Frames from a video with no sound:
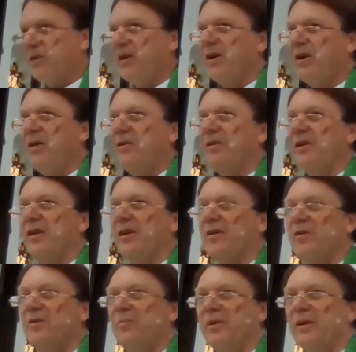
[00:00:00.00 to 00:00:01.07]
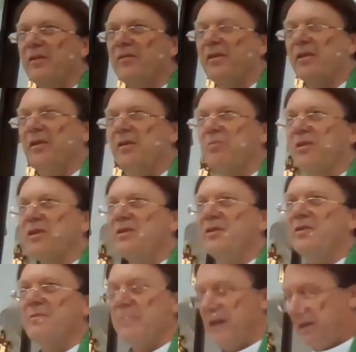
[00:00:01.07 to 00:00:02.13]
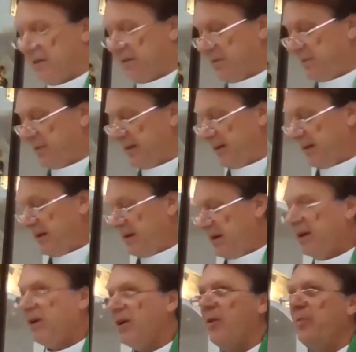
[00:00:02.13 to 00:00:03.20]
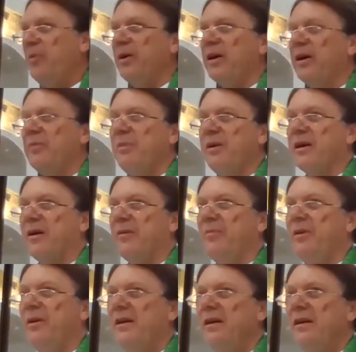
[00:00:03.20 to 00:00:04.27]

and gold had long been very precious metals, but copper had become